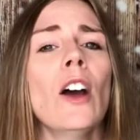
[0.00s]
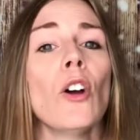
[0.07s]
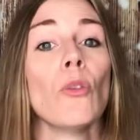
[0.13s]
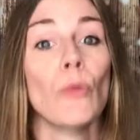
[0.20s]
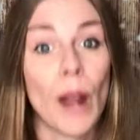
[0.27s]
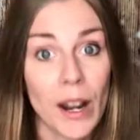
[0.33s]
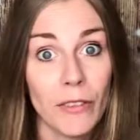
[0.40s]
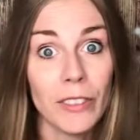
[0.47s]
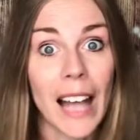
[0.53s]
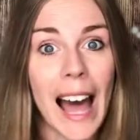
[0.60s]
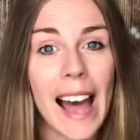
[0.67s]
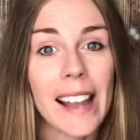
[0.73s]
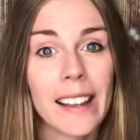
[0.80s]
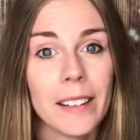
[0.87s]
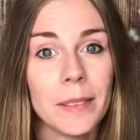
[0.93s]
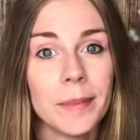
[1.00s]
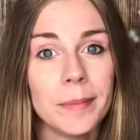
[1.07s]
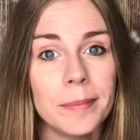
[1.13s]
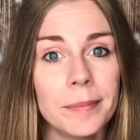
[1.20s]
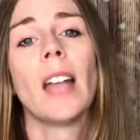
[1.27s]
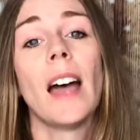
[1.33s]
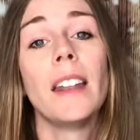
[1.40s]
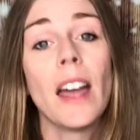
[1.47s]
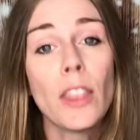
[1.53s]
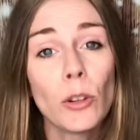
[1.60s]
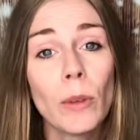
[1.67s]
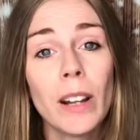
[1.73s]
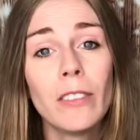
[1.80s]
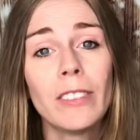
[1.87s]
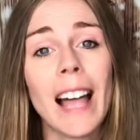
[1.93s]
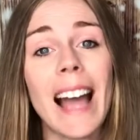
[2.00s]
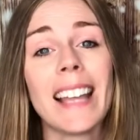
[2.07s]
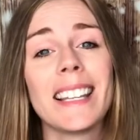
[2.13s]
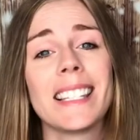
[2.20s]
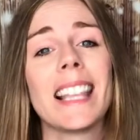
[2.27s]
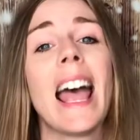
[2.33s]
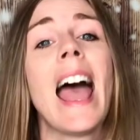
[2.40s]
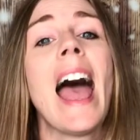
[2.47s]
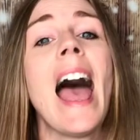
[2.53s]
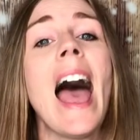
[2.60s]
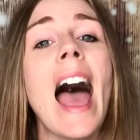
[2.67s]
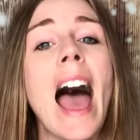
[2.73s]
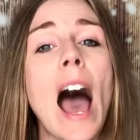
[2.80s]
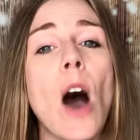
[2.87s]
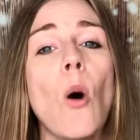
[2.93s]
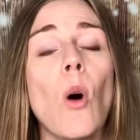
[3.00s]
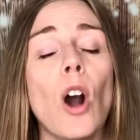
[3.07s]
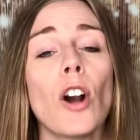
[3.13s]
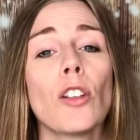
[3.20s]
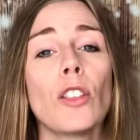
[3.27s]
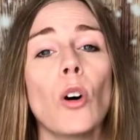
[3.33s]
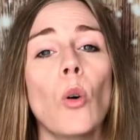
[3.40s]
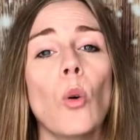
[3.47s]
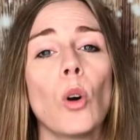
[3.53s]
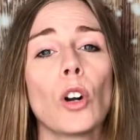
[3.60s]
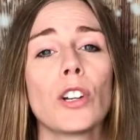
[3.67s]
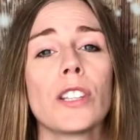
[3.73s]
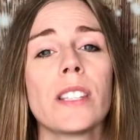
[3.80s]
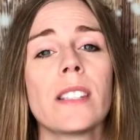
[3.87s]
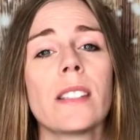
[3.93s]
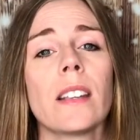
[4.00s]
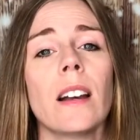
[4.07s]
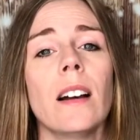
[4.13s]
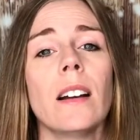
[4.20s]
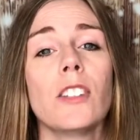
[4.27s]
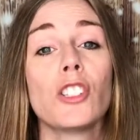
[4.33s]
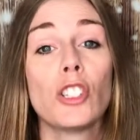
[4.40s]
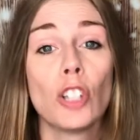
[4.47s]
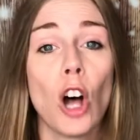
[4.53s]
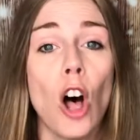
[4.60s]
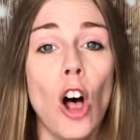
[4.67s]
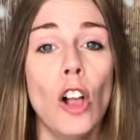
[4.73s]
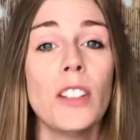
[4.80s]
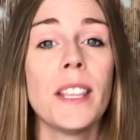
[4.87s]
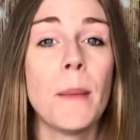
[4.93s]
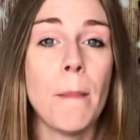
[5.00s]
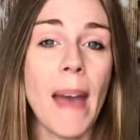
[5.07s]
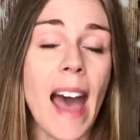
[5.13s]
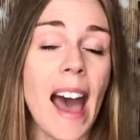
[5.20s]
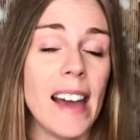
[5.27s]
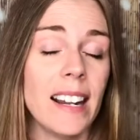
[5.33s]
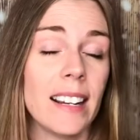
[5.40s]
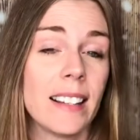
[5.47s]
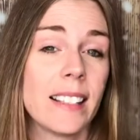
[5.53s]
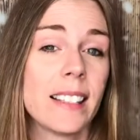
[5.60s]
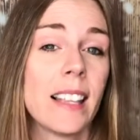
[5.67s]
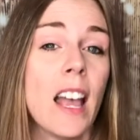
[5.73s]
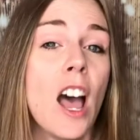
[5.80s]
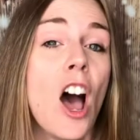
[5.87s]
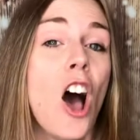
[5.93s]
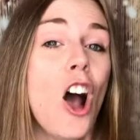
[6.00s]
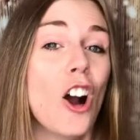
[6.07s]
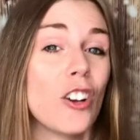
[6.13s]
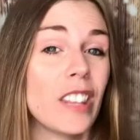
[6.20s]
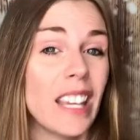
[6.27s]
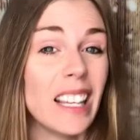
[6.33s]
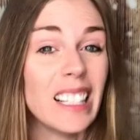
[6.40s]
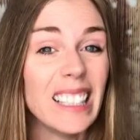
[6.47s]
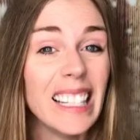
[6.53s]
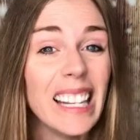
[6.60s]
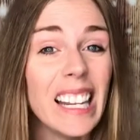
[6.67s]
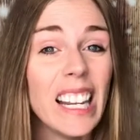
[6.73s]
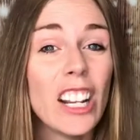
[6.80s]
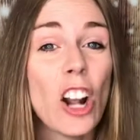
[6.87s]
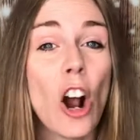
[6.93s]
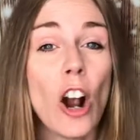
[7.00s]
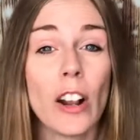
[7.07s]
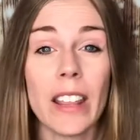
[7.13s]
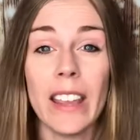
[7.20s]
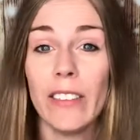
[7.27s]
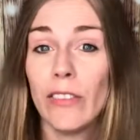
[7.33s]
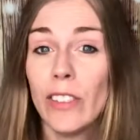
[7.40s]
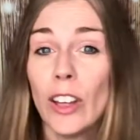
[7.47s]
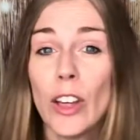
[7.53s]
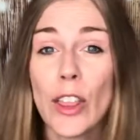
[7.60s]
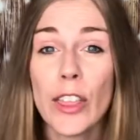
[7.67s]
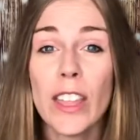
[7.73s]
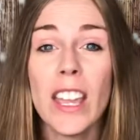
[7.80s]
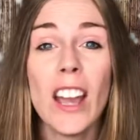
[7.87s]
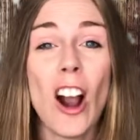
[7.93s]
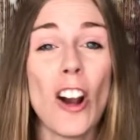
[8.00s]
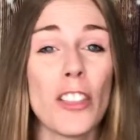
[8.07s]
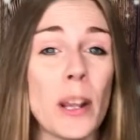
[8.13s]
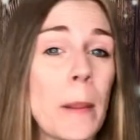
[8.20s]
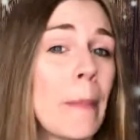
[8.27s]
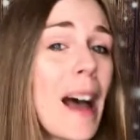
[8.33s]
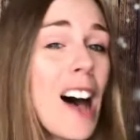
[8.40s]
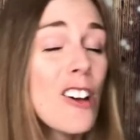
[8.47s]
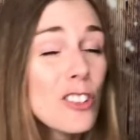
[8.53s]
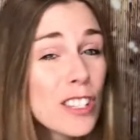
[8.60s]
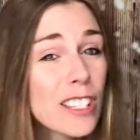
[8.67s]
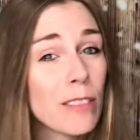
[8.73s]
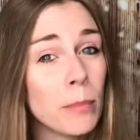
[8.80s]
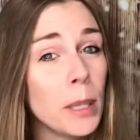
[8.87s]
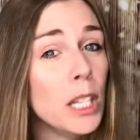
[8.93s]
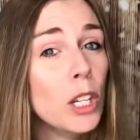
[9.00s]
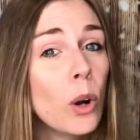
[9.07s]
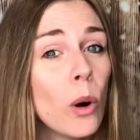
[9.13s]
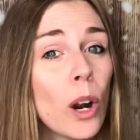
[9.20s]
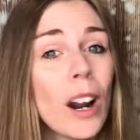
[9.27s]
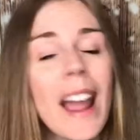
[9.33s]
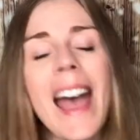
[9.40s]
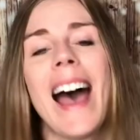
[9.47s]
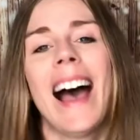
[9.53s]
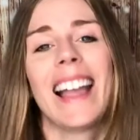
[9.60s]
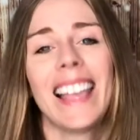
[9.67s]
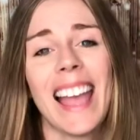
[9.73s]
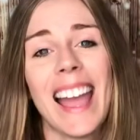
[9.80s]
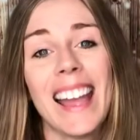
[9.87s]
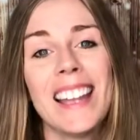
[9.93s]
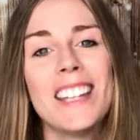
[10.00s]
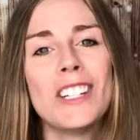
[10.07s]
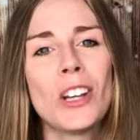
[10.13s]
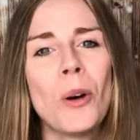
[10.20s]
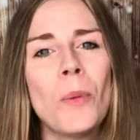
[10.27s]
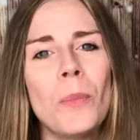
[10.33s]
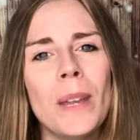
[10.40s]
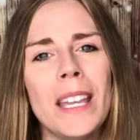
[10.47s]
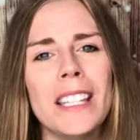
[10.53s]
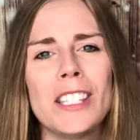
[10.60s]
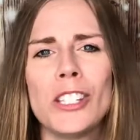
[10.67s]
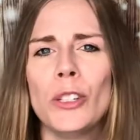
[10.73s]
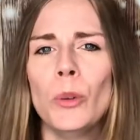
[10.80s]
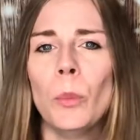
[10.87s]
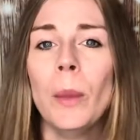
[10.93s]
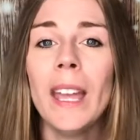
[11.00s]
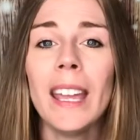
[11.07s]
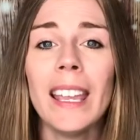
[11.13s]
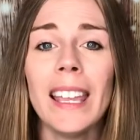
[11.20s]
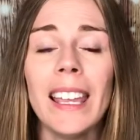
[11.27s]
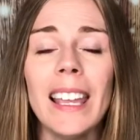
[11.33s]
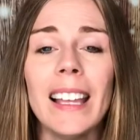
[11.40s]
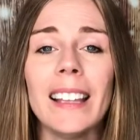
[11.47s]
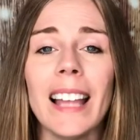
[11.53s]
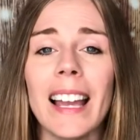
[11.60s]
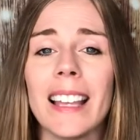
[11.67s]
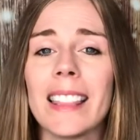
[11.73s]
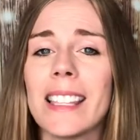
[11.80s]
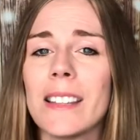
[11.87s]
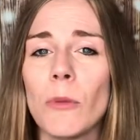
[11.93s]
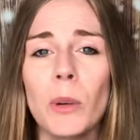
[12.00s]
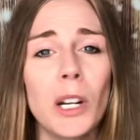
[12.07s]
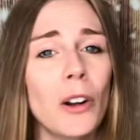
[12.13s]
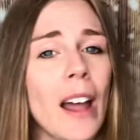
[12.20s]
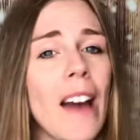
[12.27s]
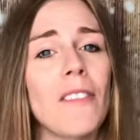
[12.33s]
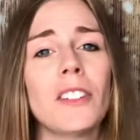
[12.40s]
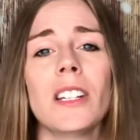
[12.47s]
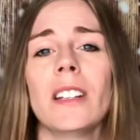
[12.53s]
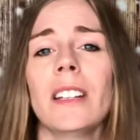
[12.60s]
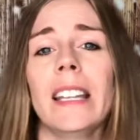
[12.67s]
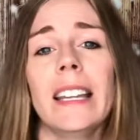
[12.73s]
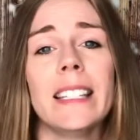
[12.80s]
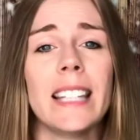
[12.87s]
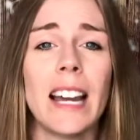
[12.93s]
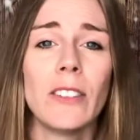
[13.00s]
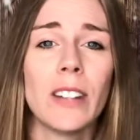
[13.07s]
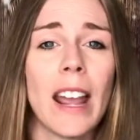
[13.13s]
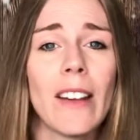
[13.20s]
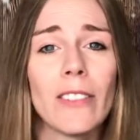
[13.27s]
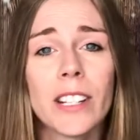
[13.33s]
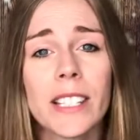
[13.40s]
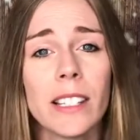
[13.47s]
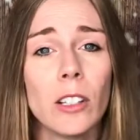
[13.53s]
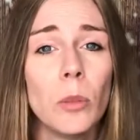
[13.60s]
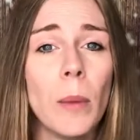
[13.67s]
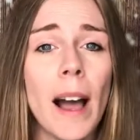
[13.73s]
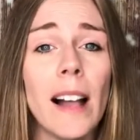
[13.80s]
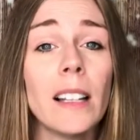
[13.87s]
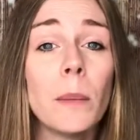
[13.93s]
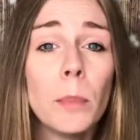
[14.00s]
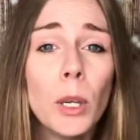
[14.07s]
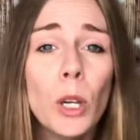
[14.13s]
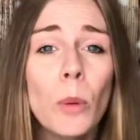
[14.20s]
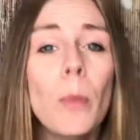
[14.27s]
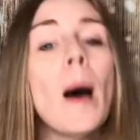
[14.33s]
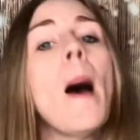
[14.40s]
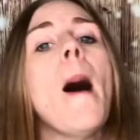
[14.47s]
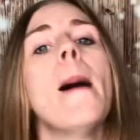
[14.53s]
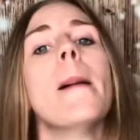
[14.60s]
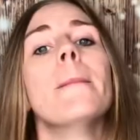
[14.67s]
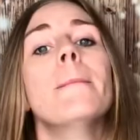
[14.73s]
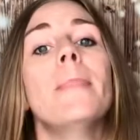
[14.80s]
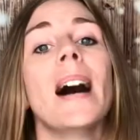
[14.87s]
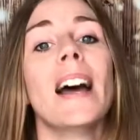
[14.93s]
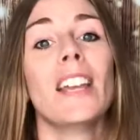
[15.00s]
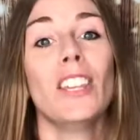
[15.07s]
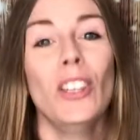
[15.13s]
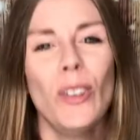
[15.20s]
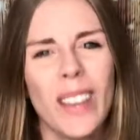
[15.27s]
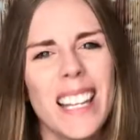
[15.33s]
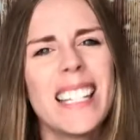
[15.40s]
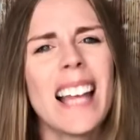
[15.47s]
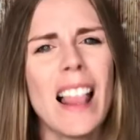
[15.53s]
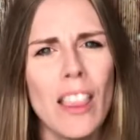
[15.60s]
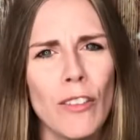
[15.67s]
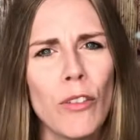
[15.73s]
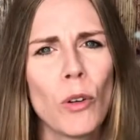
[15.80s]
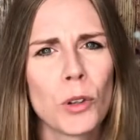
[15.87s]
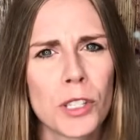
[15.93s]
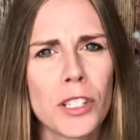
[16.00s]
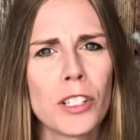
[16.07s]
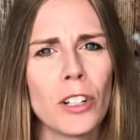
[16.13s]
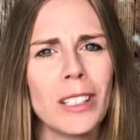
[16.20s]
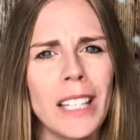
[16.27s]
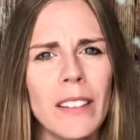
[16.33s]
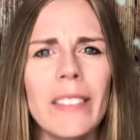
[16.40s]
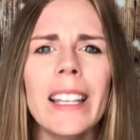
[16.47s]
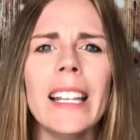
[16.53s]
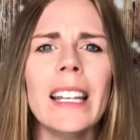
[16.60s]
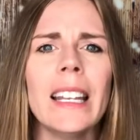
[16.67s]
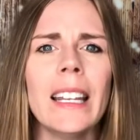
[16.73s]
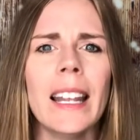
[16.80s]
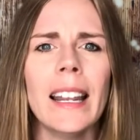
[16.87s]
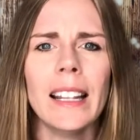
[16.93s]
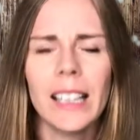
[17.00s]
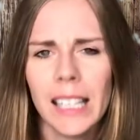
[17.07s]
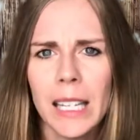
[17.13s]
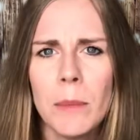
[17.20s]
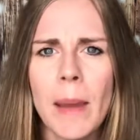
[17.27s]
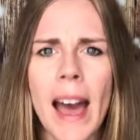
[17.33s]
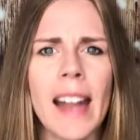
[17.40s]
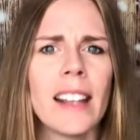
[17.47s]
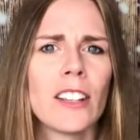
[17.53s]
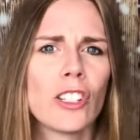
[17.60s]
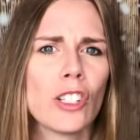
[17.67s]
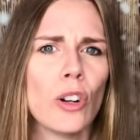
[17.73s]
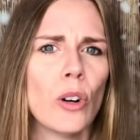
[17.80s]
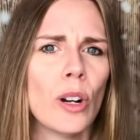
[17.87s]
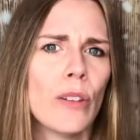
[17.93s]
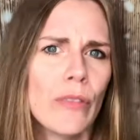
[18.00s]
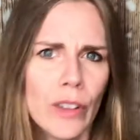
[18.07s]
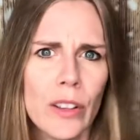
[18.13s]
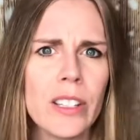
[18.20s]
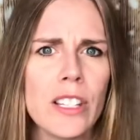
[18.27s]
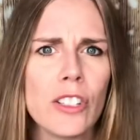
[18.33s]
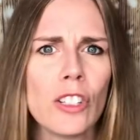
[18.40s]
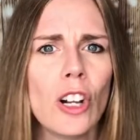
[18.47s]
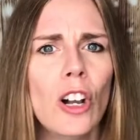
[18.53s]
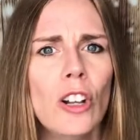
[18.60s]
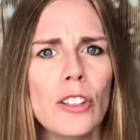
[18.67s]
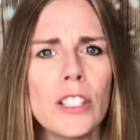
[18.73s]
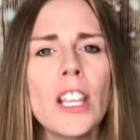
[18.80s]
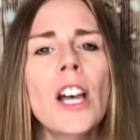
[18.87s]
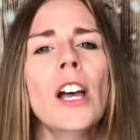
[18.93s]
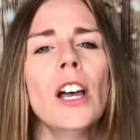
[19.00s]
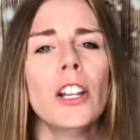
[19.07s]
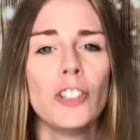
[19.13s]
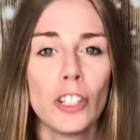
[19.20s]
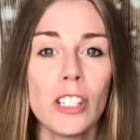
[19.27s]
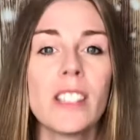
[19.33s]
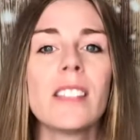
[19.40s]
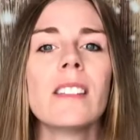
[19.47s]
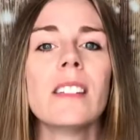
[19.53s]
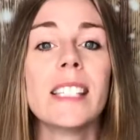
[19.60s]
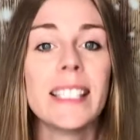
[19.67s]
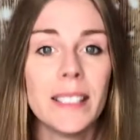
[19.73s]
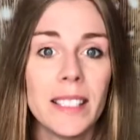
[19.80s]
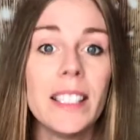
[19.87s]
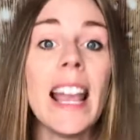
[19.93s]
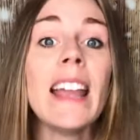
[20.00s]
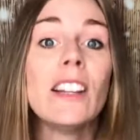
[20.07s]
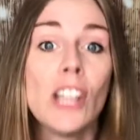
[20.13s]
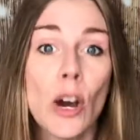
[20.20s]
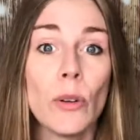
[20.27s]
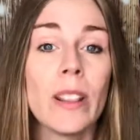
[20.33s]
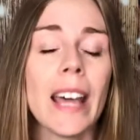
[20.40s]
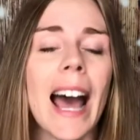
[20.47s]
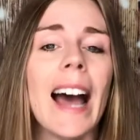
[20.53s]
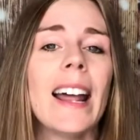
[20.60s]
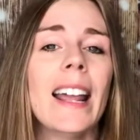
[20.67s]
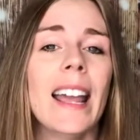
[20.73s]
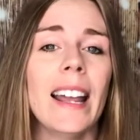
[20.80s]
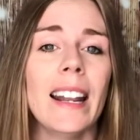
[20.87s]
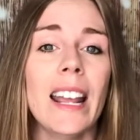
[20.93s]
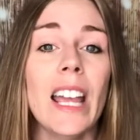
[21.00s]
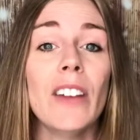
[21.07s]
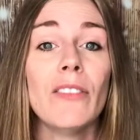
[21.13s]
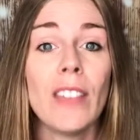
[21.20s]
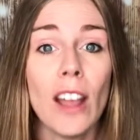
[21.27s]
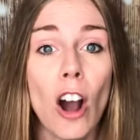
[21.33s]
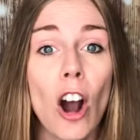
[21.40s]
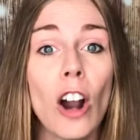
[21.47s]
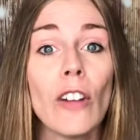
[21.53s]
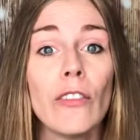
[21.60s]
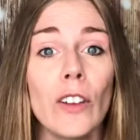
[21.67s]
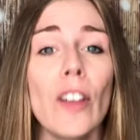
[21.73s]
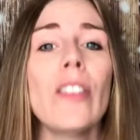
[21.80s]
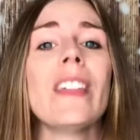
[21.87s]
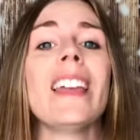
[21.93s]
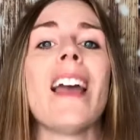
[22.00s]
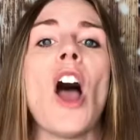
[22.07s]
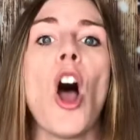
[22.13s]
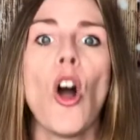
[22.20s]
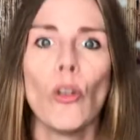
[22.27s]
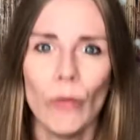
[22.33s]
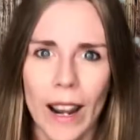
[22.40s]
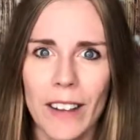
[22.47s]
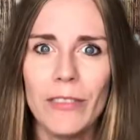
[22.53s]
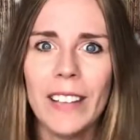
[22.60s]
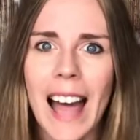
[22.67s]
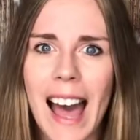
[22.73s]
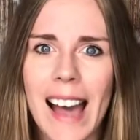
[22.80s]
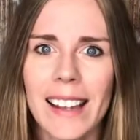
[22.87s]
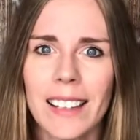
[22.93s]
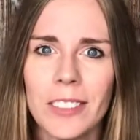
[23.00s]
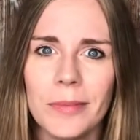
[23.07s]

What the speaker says: red flag. Another red flag is, how are the horse stalls and paddocks? Are they clean? Are they filthy? Are there mountains of manure? Again, don't be too picky. Like, we don't have to get down to every single pile of poop, but you can tell if horses are living in clean paddocks or in filthy stalls. Just take note of that. And if they are filthy, red flag.